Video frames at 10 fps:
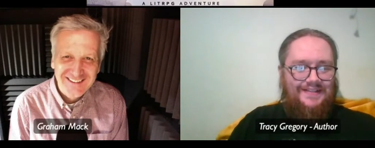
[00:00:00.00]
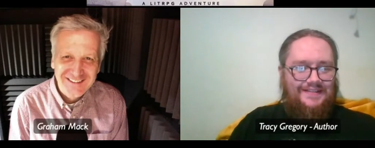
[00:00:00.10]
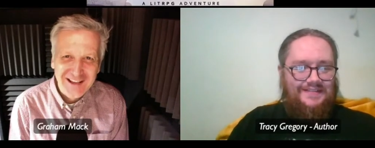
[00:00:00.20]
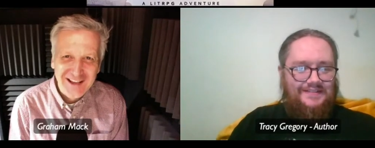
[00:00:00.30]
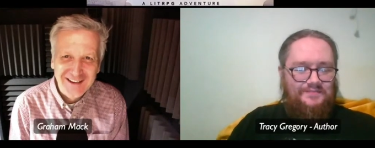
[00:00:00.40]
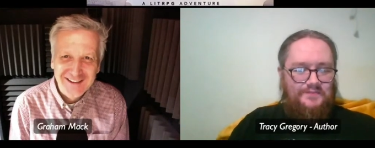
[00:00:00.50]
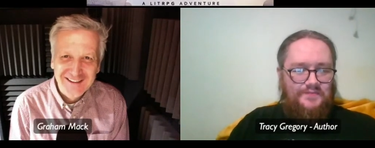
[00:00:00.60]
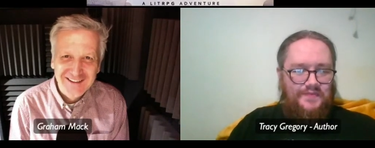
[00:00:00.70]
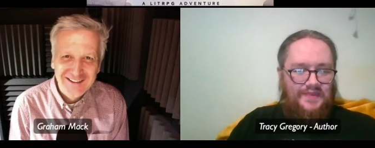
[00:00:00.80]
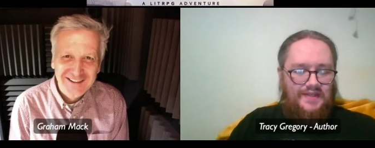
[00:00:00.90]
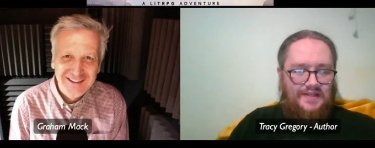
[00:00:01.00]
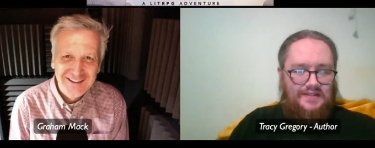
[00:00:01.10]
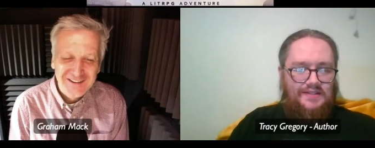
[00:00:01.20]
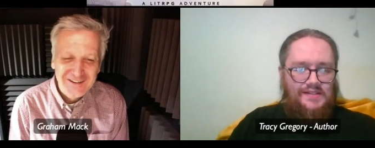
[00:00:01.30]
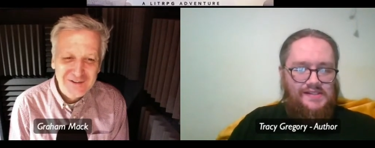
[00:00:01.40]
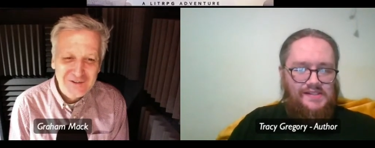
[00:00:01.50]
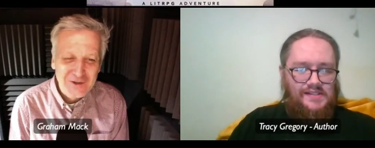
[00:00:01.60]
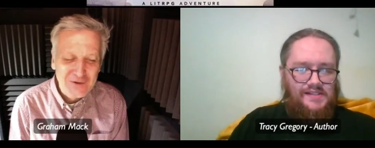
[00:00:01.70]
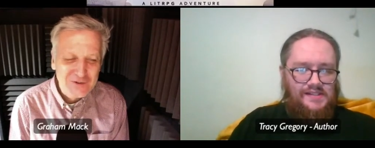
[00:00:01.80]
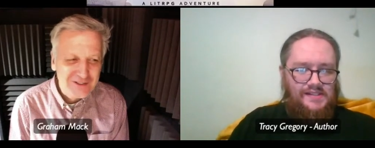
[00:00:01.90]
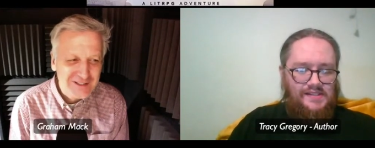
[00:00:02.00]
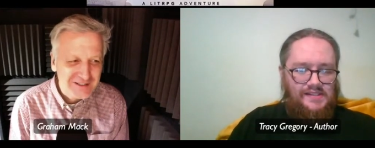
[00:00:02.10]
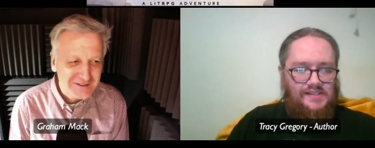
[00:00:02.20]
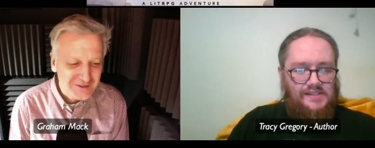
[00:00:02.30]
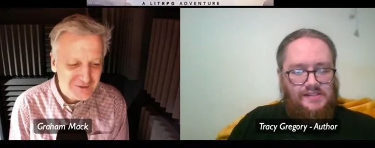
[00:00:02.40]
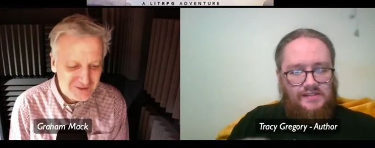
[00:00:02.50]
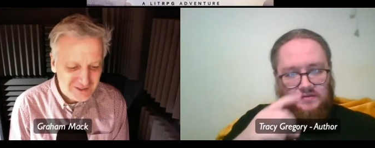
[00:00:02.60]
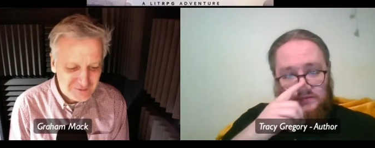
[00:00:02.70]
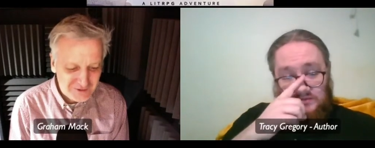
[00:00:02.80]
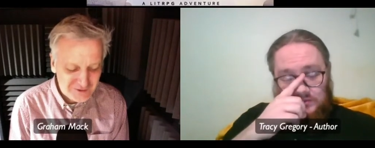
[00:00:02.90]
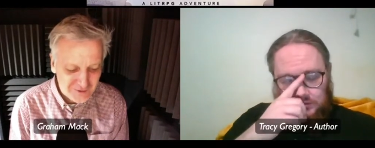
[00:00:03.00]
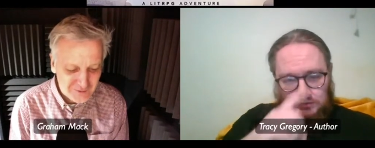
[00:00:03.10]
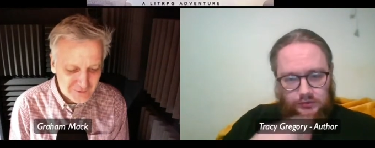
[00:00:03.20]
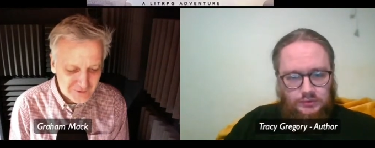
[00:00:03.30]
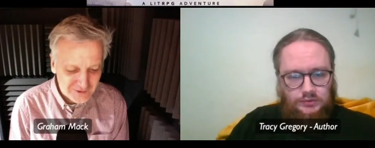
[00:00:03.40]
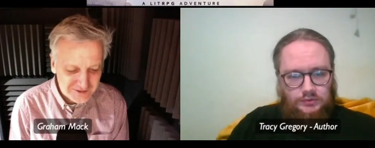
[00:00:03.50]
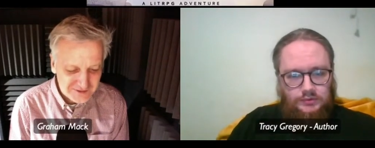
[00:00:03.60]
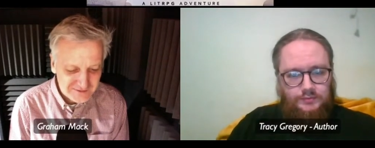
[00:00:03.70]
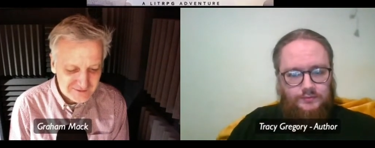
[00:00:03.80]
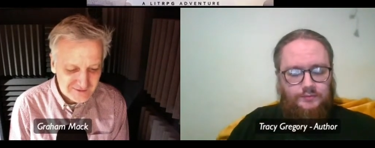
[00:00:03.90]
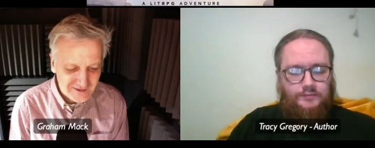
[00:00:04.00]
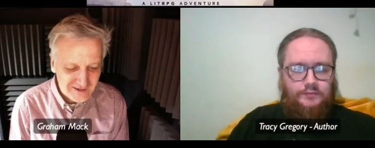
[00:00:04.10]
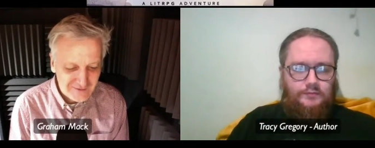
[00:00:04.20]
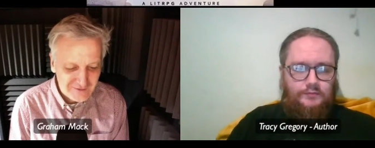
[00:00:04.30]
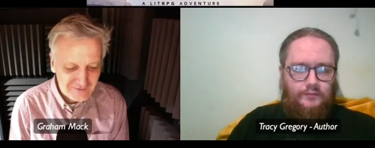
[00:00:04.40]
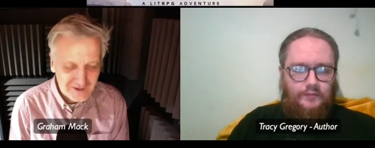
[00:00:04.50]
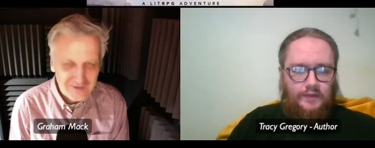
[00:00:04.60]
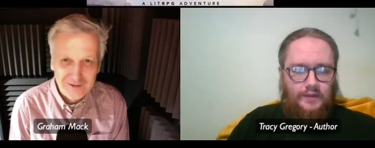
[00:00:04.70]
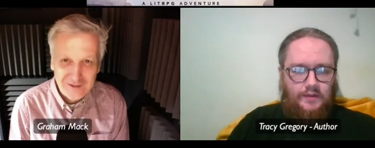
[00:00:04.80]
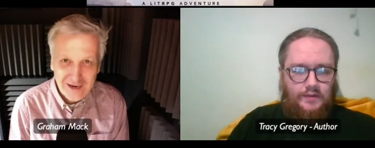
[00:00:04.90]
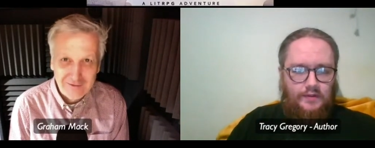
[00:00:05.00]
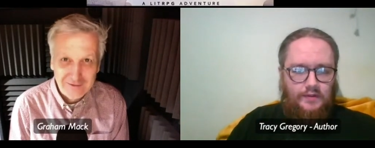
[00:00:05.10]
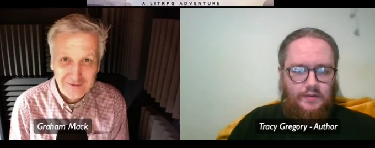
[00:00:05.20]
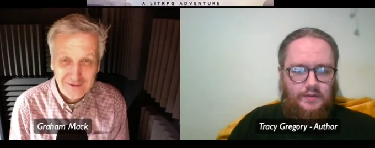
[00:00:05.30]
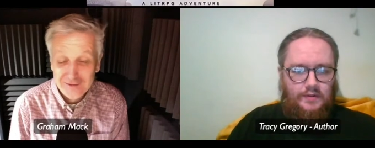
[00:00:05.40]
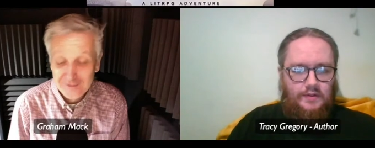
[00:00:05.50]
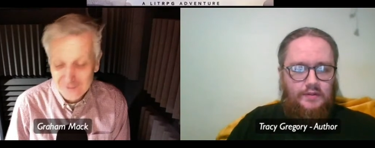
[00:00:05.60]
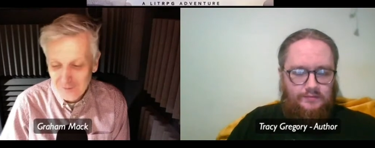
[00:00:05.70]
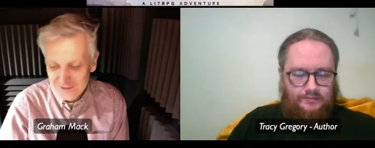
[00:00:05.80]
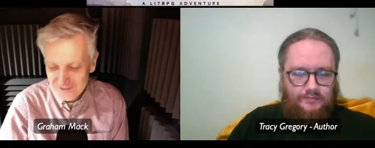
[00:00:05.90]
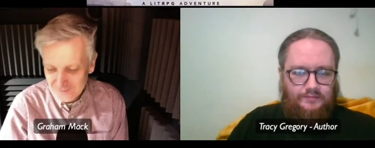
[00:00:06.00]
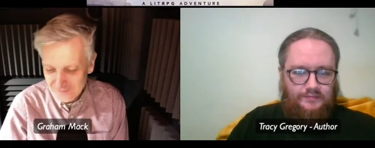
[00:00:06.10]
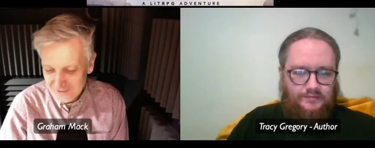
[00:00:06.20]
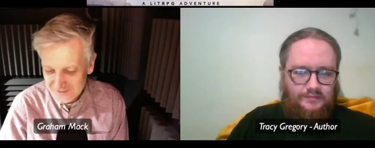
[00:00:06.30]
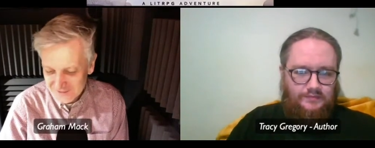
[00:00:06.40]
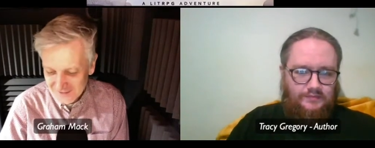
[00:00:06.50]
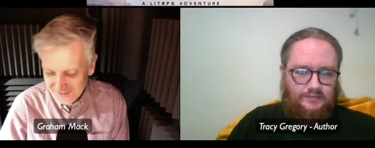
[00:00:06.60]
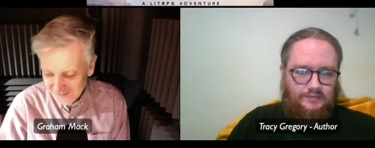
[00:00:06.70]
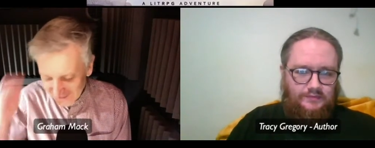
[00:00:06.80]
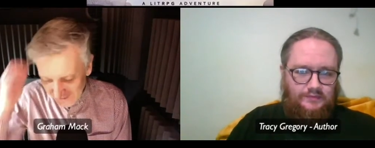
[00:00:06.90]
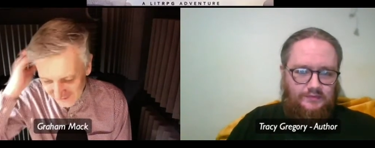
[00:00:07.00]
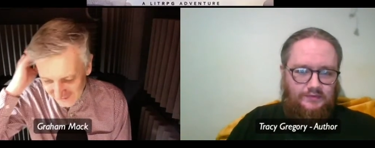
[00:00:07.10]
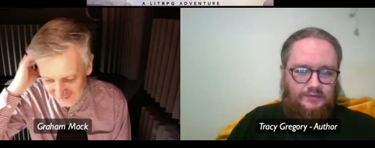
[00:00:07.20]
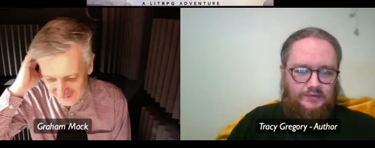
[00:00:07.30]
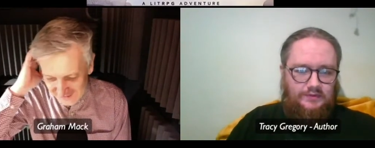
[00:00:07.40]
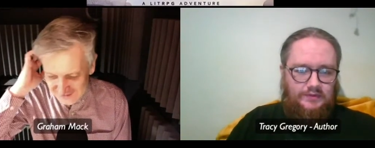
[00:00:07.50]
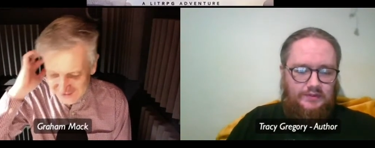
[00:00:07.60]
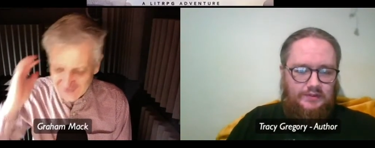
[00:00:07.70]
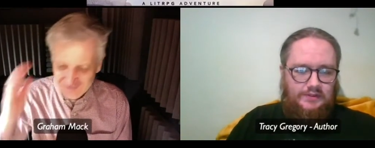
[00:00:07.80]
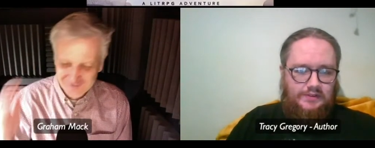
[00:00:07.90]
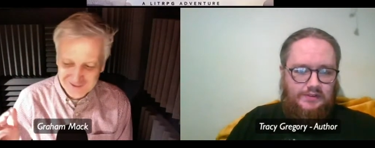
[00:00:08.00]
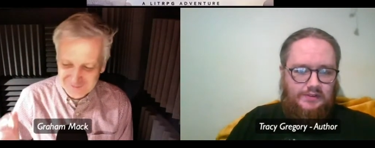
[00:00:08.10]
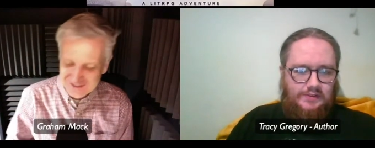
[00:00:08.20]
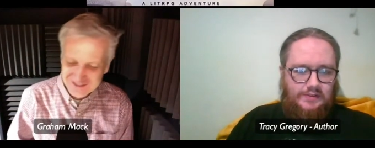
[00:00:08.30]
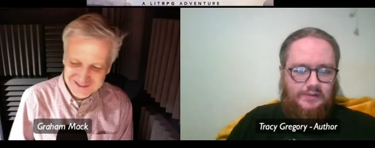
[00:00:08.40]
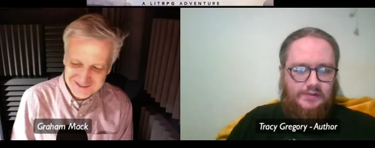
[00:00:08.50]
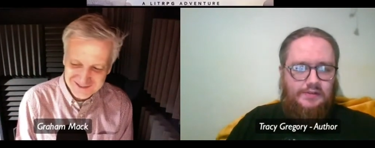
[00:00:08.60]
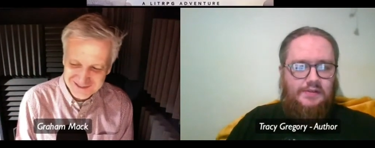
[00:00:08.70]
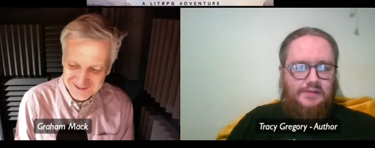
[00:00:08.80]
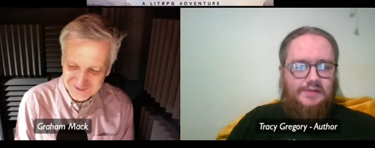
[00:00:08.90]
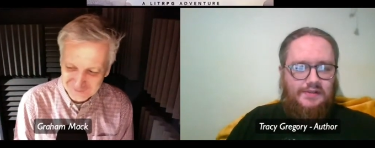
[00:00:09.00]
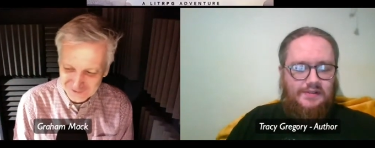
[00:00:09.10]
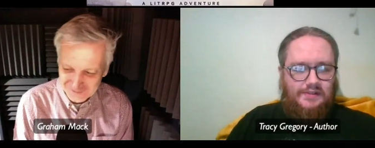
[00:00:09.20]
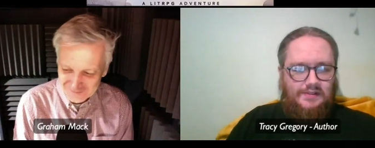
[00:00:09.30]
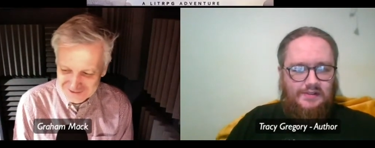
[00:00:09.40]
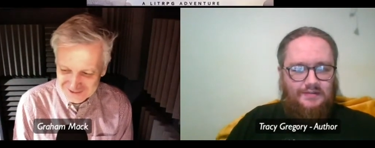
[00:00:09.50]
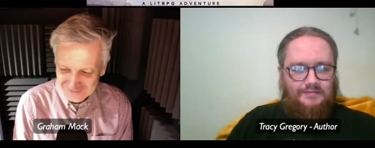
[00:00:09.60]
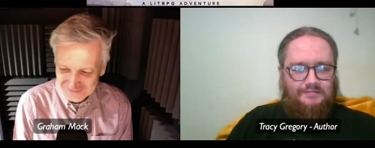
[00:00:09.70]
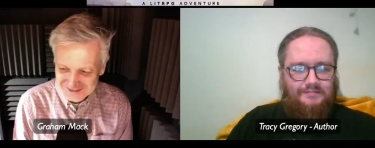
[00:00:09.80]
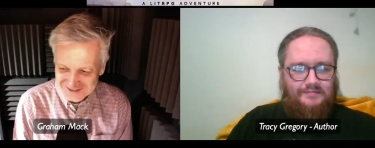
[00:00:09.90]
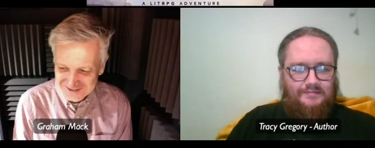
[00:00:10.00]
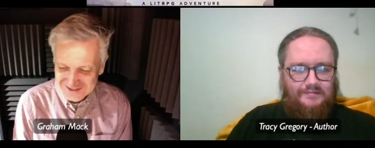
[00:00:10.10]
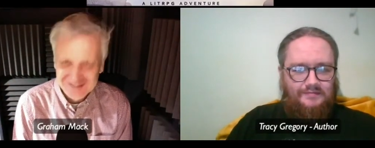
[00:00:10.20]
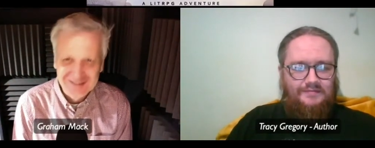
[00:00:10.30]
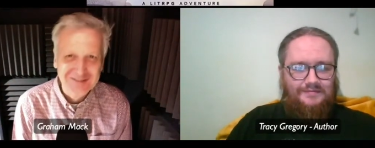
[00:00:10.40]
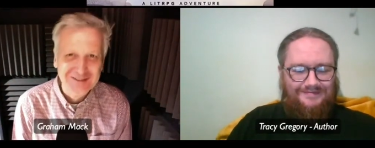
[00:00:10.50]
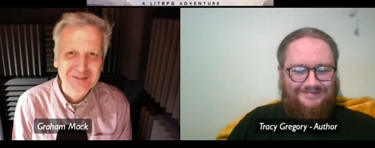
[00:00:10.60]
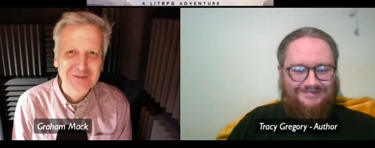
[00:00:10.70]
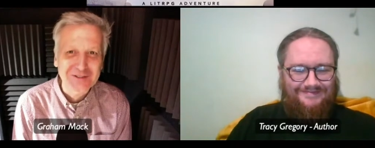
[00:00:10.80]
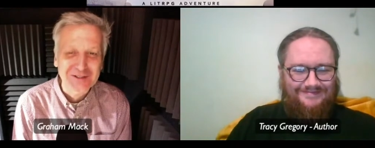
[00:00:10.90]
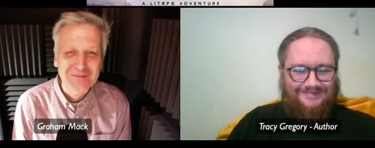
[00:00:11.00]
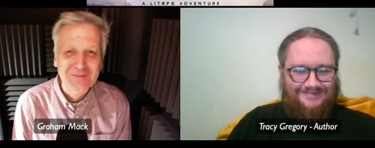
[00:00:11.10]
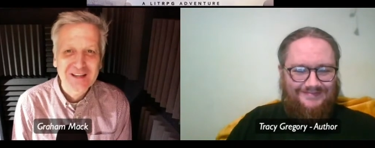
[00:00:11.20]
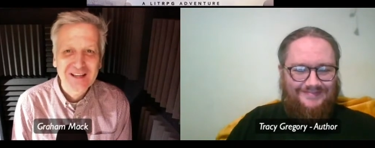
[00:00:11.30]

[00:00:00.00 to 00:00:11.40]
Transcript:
Speaker 1: yeah usually usually with your books i have a favorite character and in the goblin summoners uh, i like sarkaran because he's just so full of himself and he's just a little delusional